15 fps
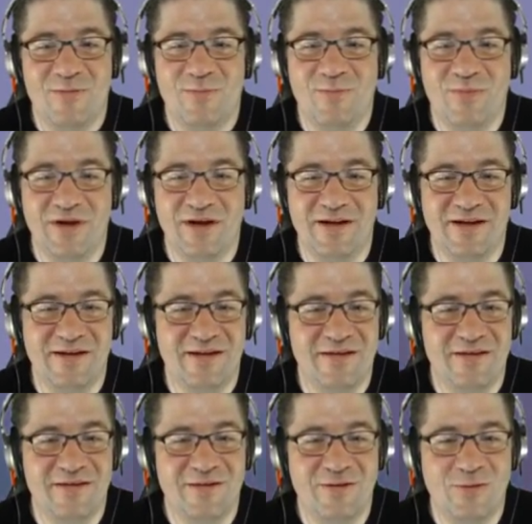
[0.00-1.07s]
but
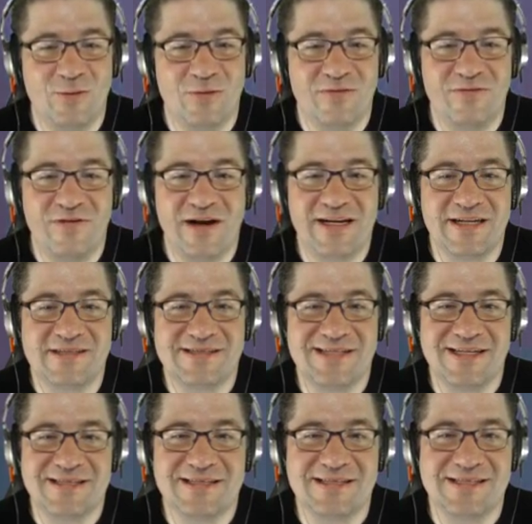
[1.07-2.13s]
your fighting
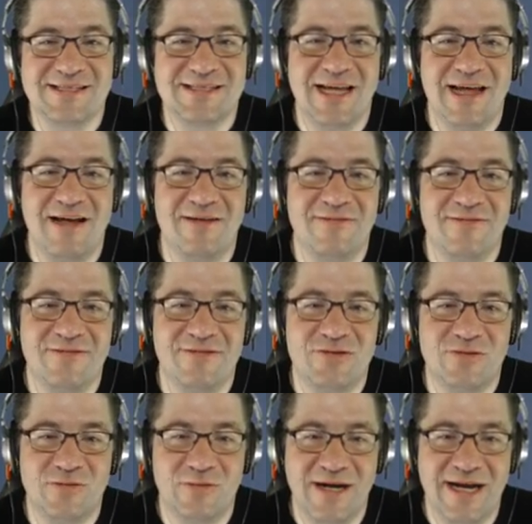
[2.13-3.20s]
chances have
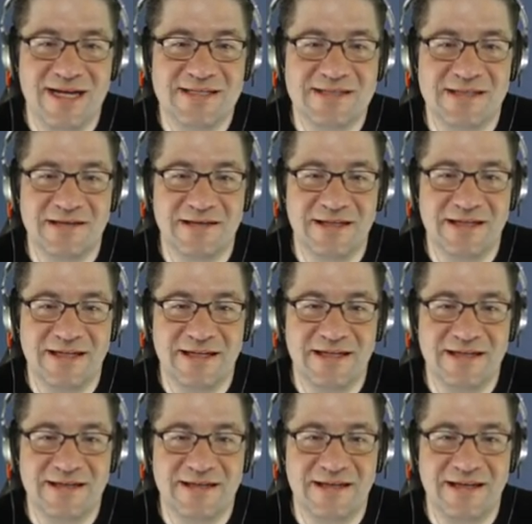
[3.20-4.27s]
drastically
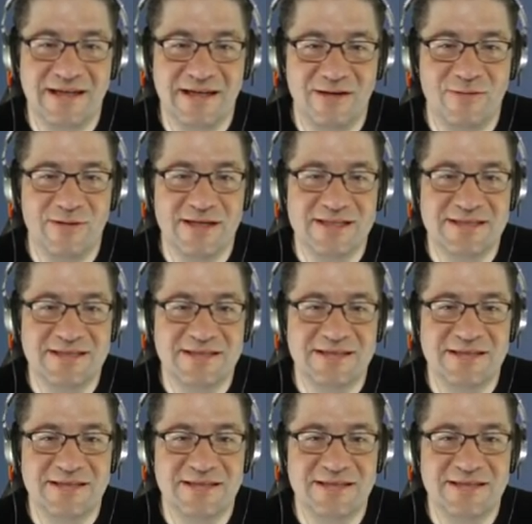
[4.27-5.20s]
decreased.